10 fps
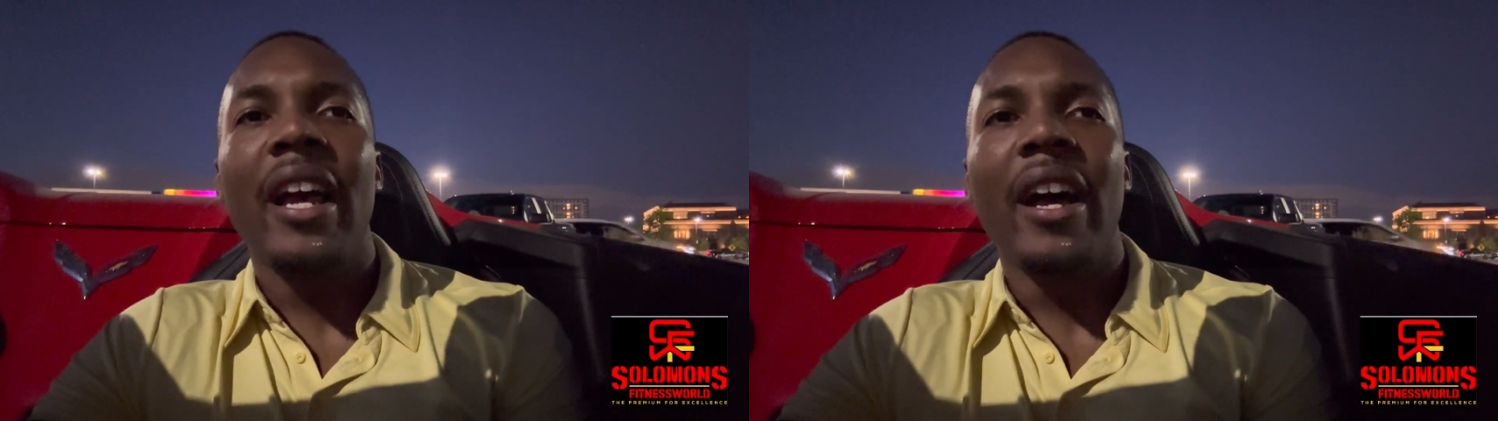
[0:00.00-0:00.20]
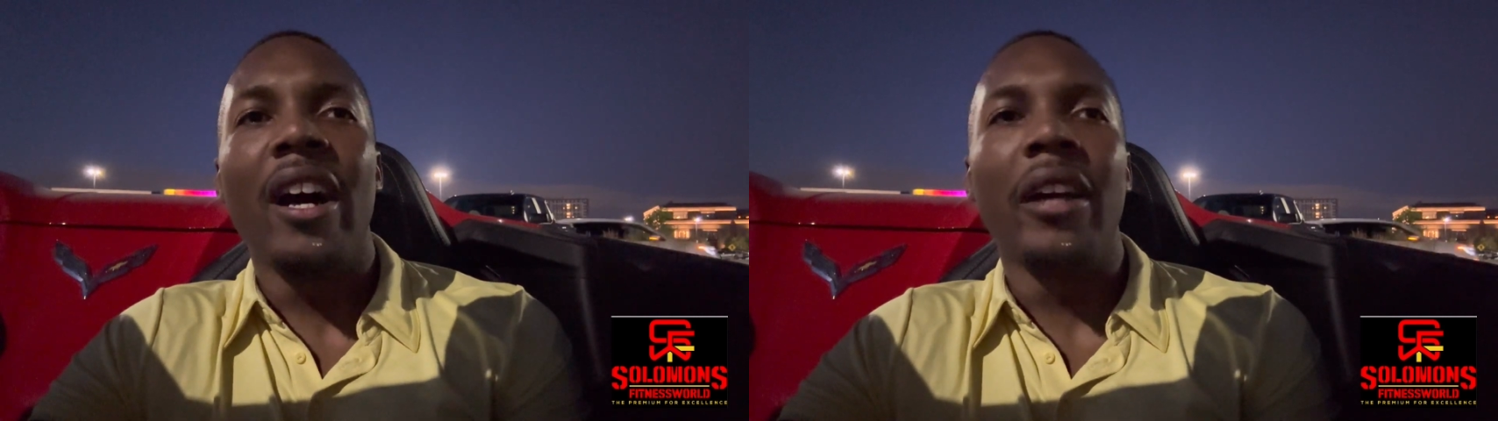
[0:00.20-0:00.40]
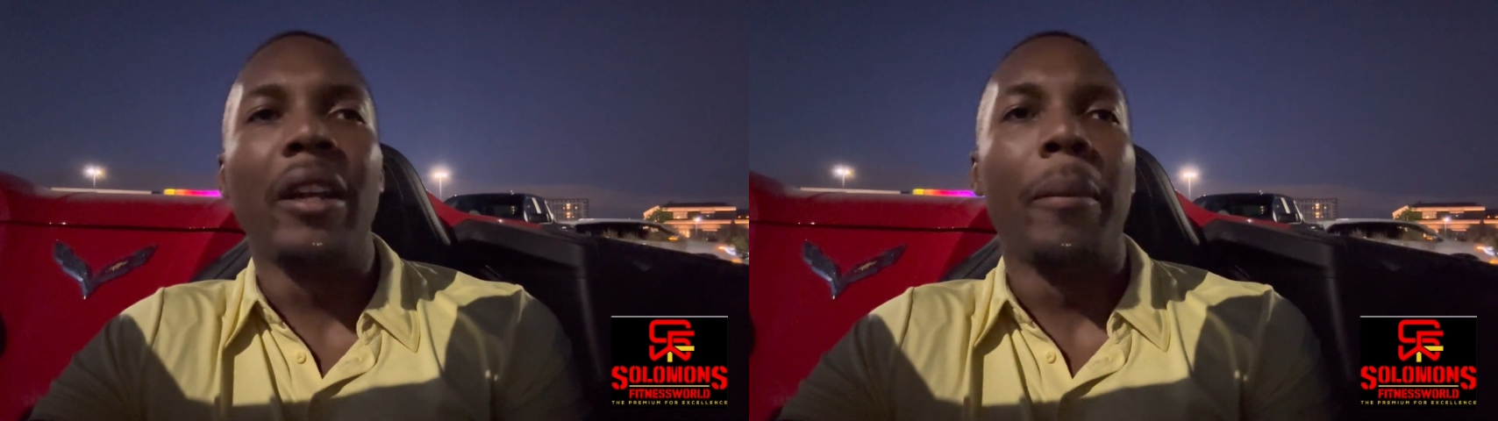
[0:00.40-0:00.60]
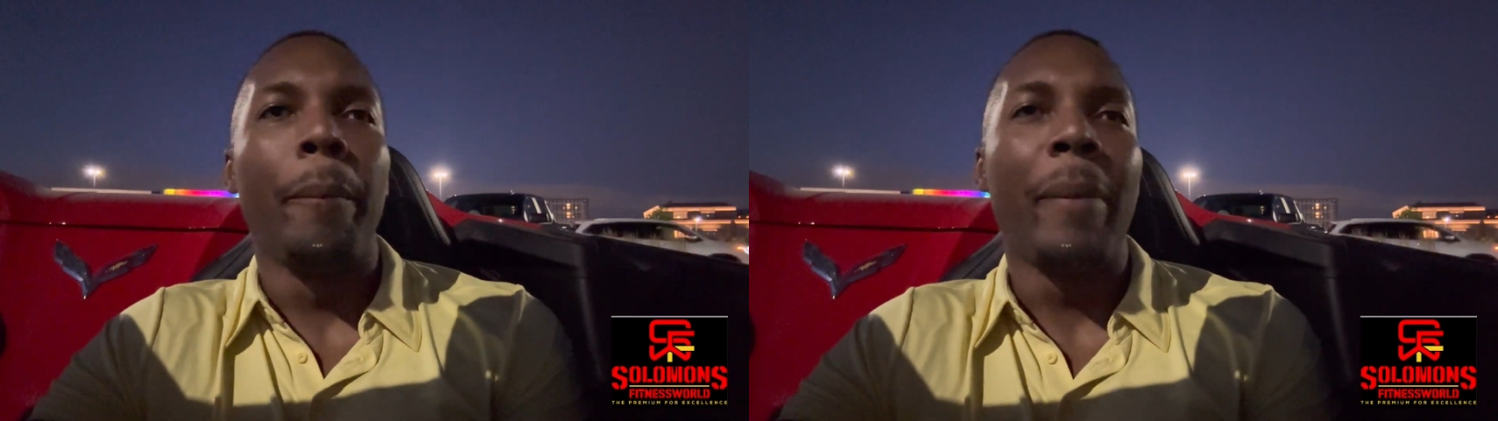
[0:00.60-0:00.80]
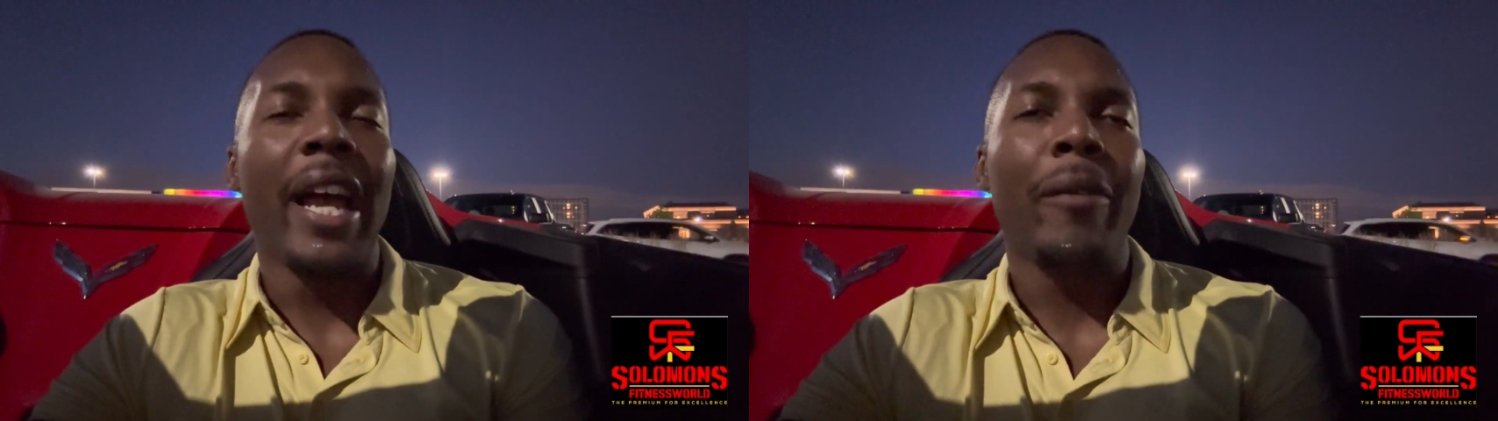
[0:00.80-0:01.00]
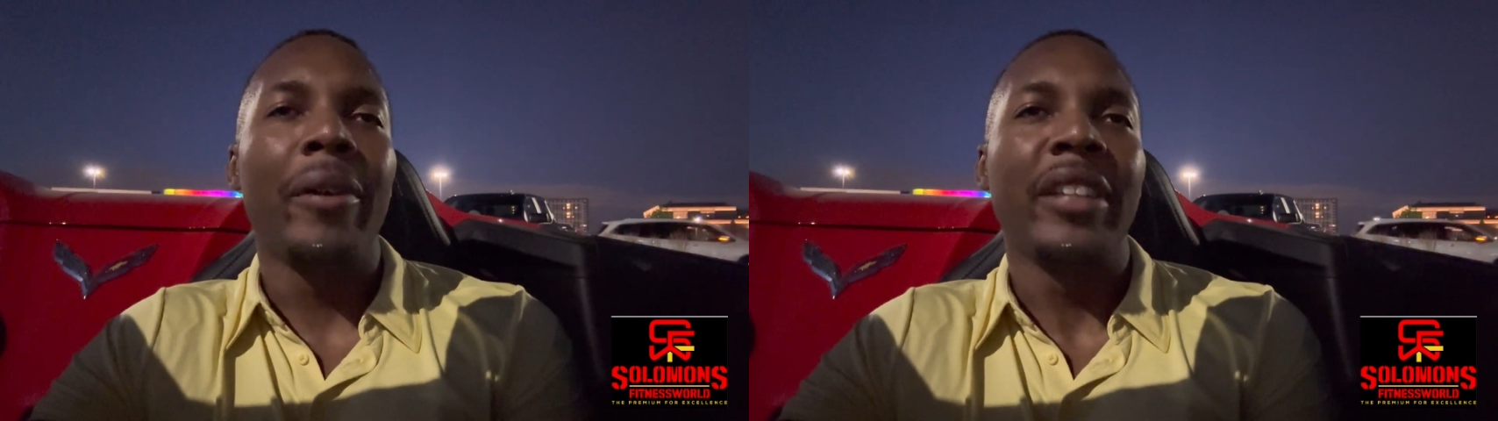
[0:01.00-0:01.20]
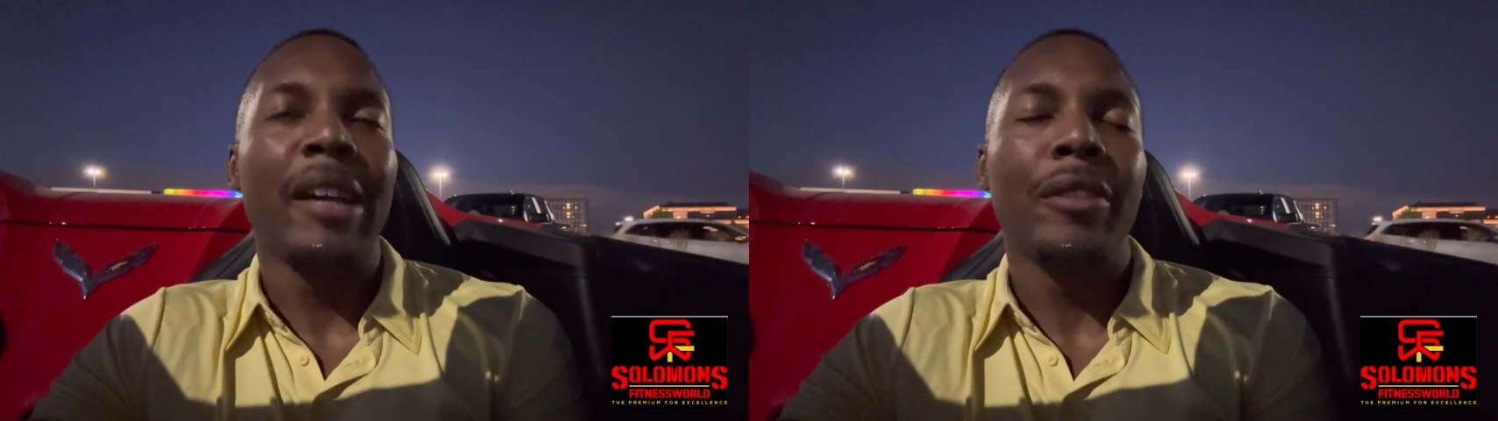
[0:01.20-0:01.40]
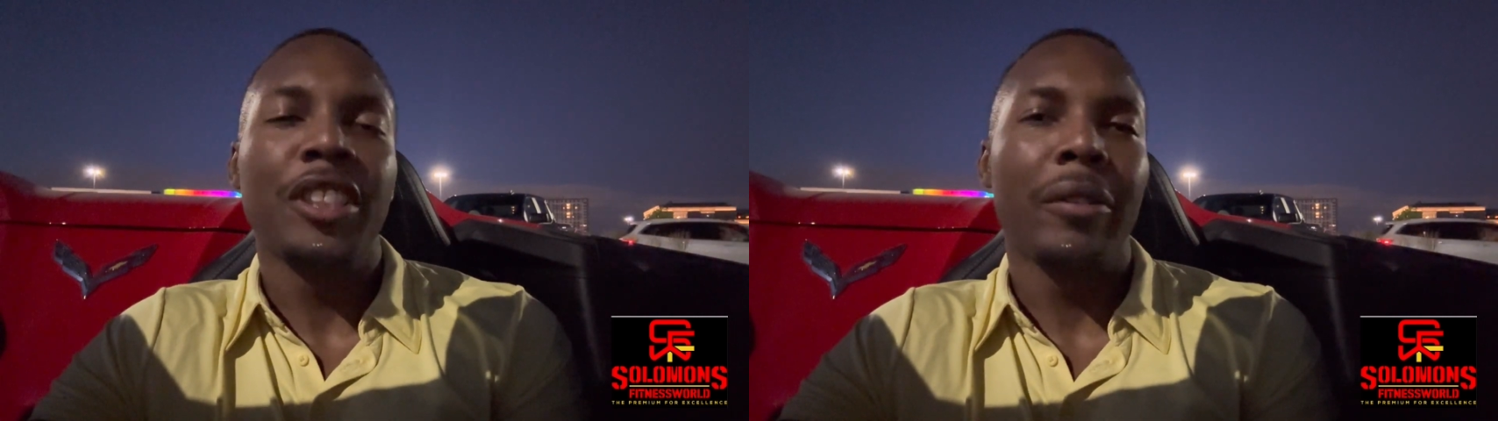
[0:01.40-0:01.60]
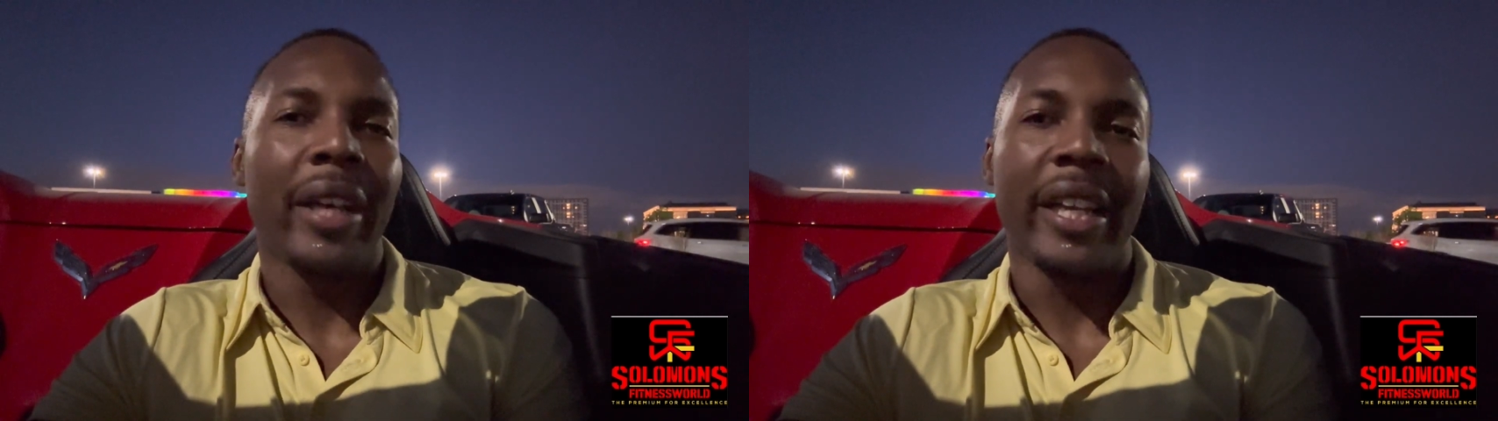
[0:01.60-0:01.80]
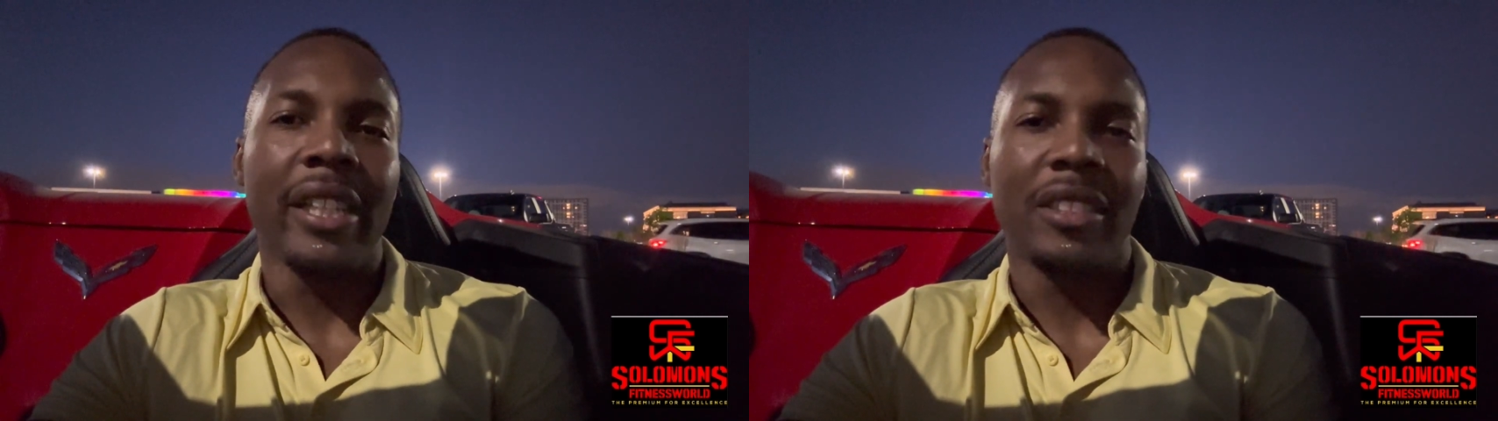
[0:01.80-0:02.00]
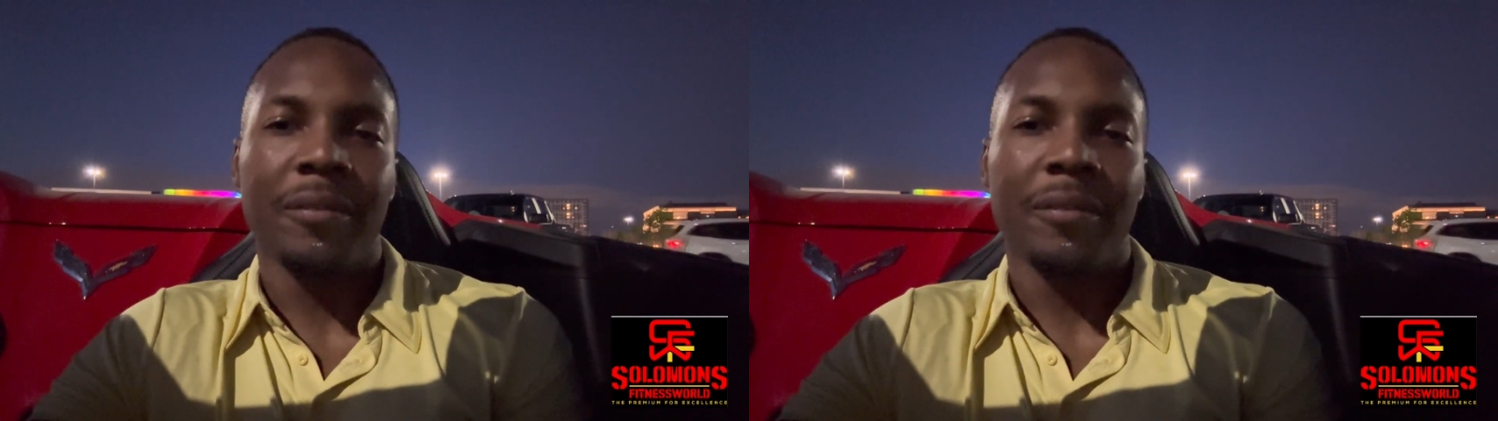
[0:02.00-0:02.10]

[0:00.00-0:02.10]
uh no back when they was your age.